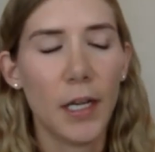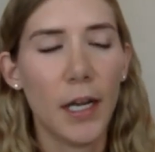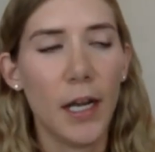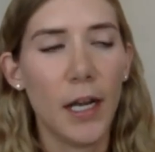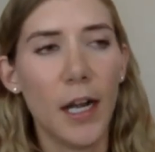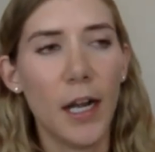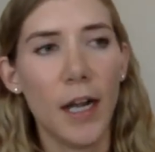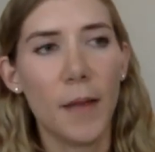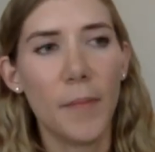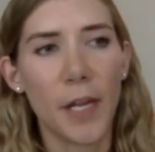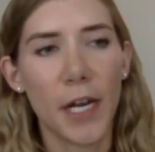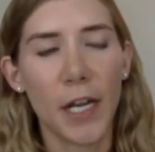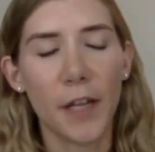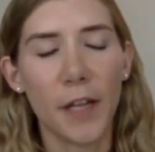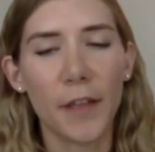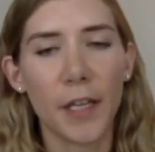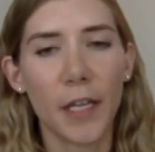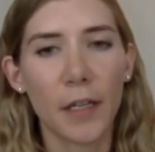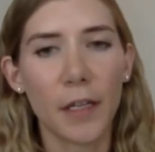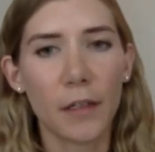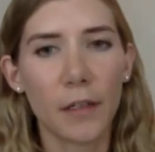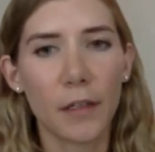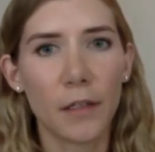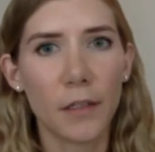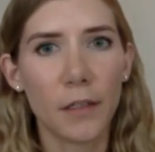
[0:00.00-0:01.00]
Um, and I
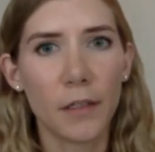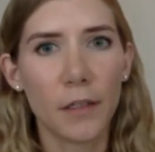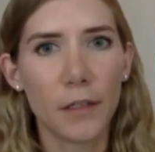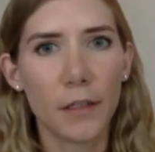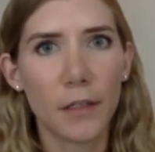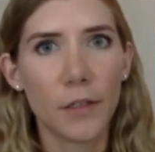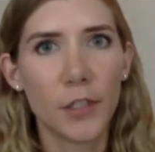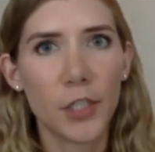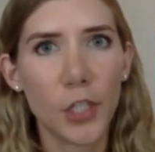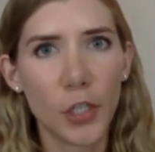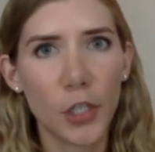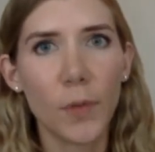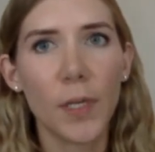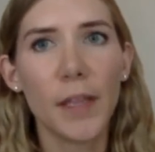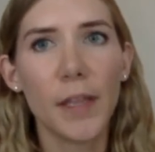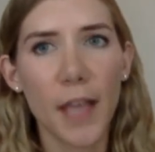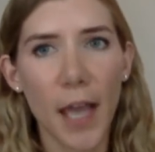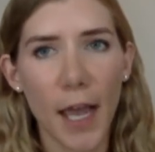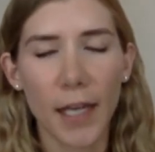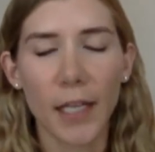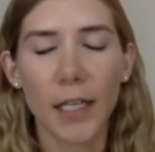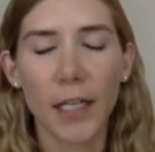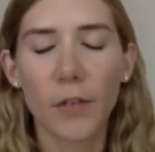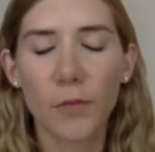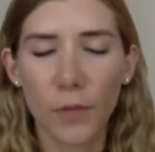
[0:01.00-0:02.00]
think doing
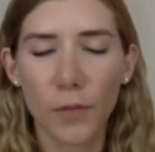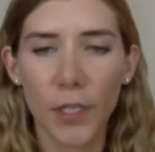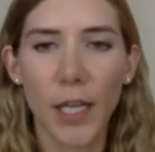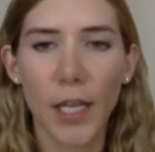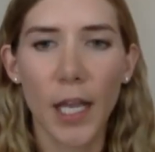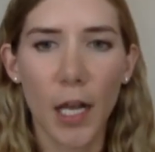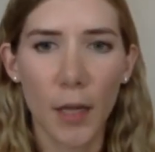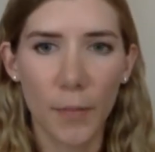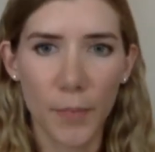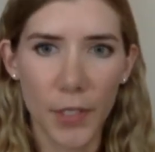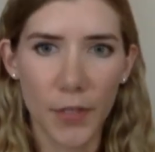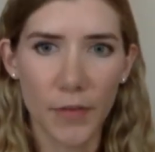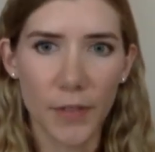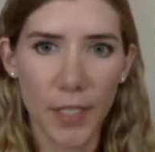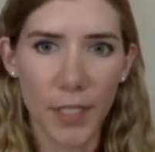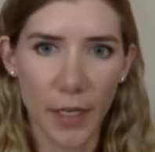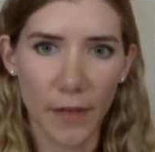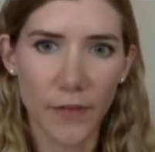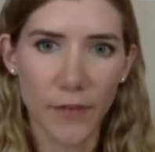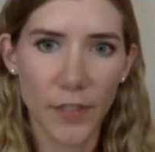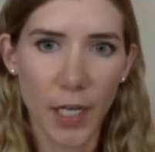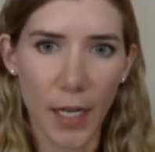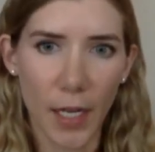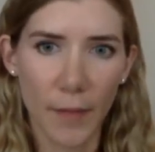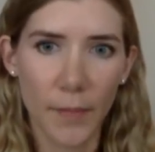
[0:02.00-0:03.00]
that can really help you
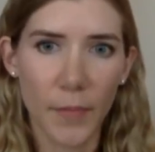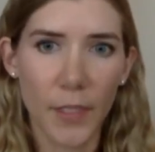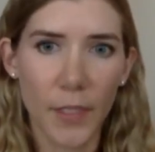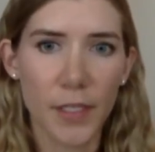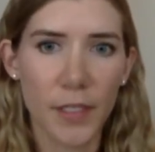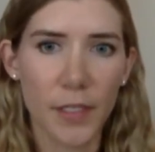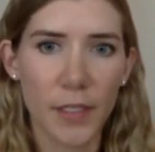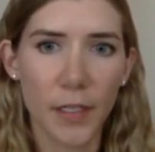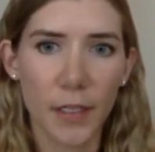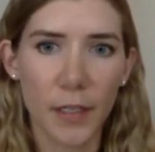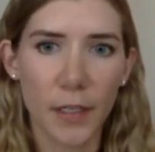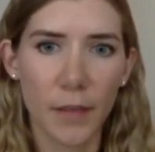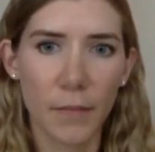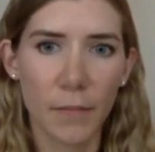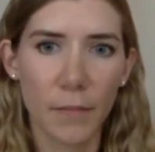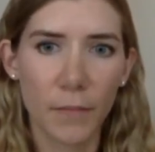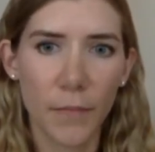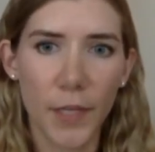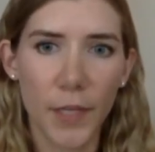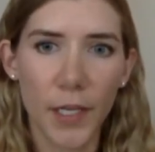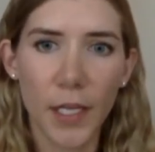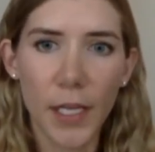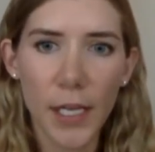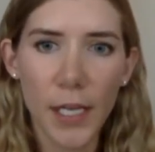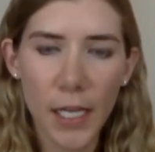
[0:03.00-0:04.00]
save time because the,
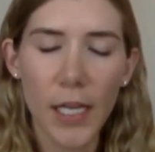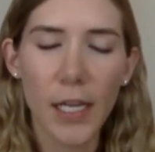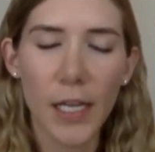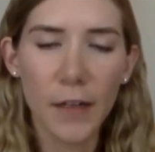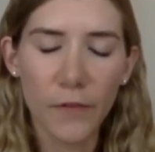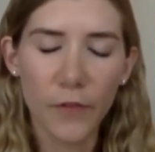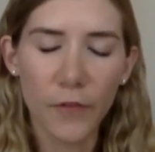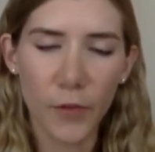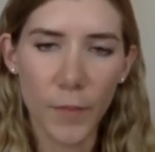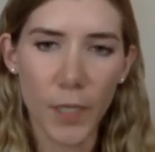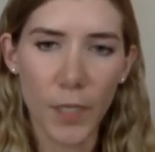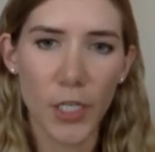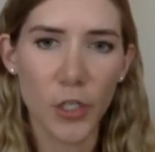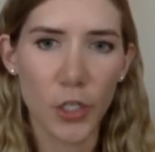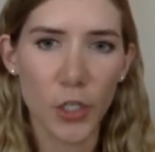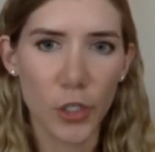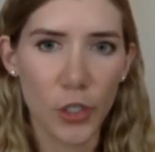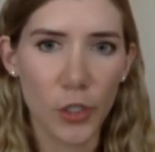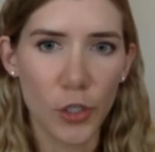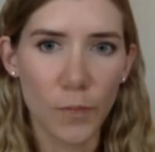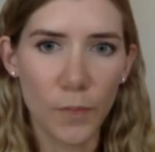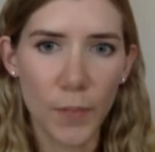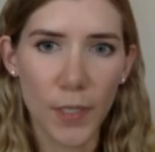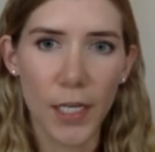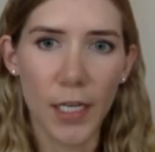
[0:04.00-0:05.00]
the key information
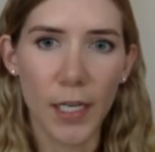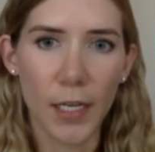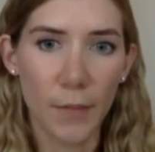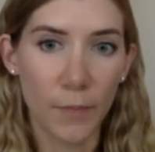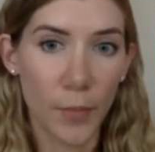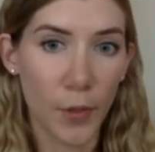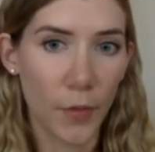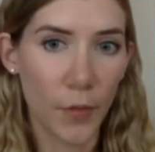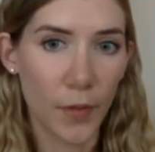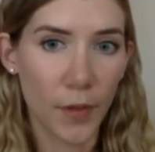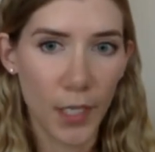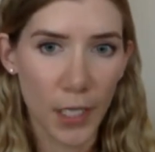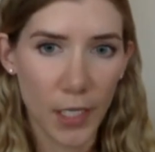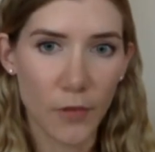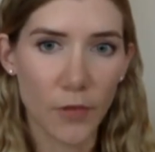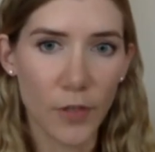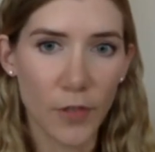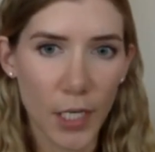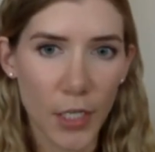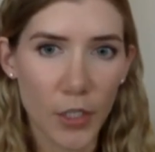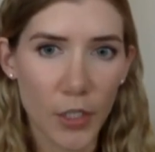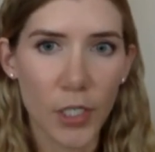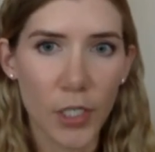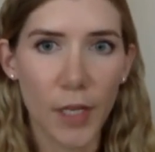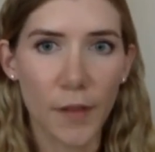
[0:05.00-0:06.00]
should be in both the
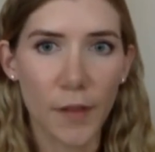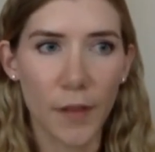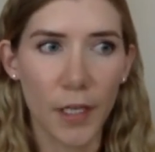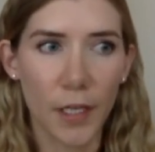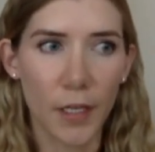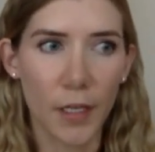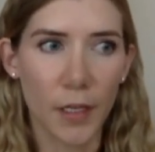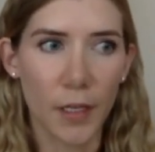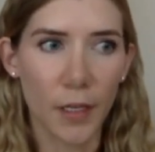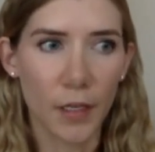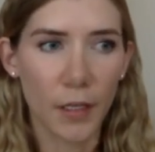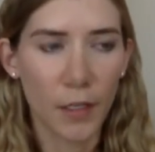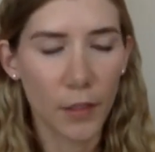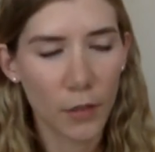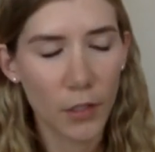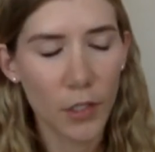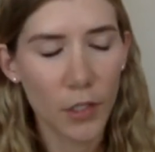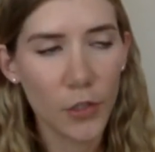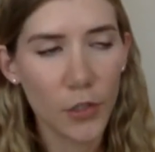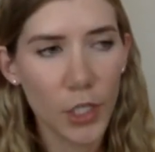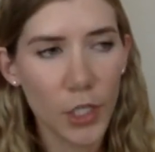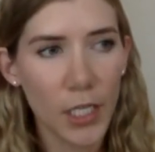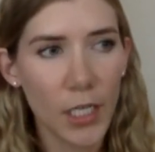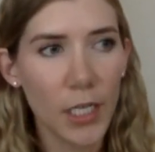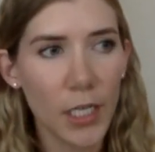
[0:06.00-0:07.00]
introduction and the
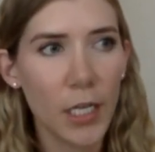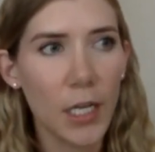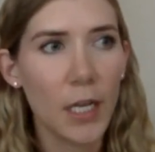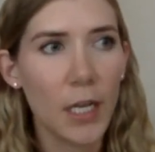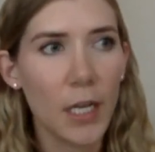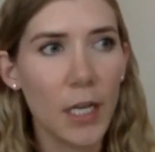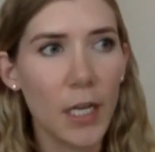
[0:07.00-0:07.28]
conclusion.